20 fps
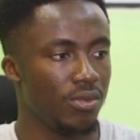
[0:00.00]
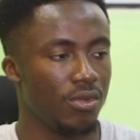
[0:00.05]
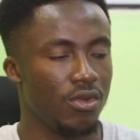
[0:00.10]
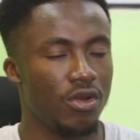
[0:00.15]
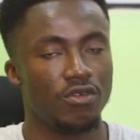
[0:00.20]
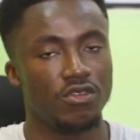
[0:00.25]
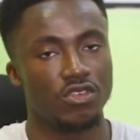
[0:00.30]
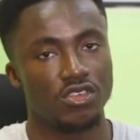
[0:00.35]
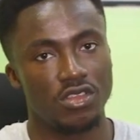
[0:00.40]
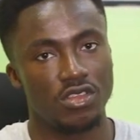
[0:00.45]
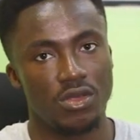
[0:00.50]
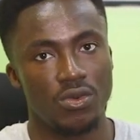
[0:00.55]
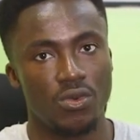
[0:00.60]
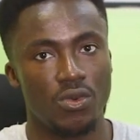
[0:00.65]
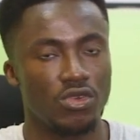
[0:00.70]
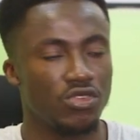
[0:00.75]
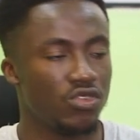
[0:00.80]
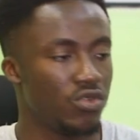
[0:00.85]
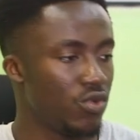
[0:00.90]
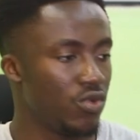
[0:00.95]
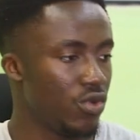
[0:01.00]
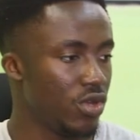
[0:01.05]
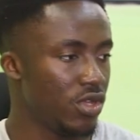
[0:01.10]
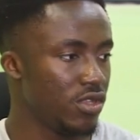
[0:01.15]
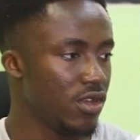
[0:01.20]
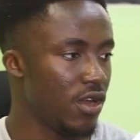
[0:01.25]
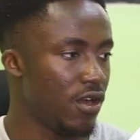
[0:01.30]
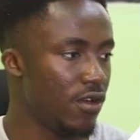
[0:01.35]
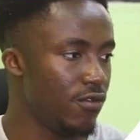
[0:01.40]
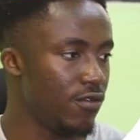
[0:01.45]
obviously we want to
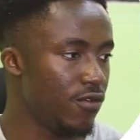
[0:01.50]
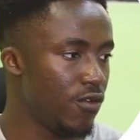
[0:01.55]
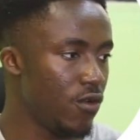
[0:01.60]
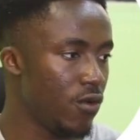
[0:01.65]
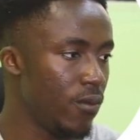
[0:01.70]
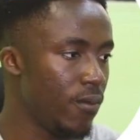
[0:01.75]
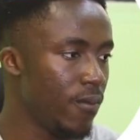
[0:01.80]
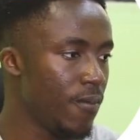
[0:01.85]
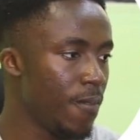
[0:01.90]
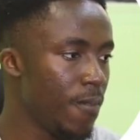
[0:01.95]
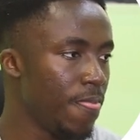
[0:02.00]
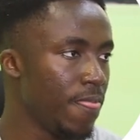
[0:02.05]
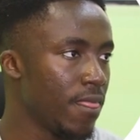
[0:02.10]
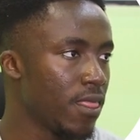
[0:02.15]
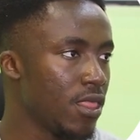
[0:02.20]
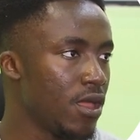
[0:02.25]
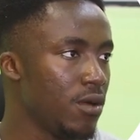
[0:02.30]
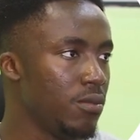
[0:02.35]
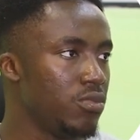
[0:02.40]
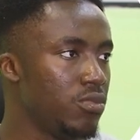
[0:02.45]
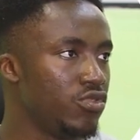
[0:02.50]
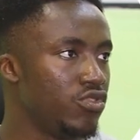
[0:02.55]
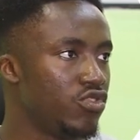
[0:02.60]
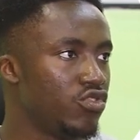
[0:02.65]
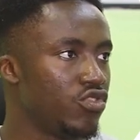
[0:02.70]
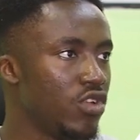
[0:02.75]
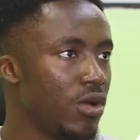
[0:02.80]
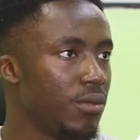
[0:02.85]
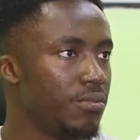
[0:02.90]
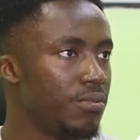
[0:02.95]
create our form. Now
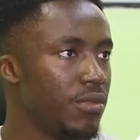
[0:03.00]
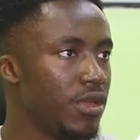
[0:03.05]
Bootstrap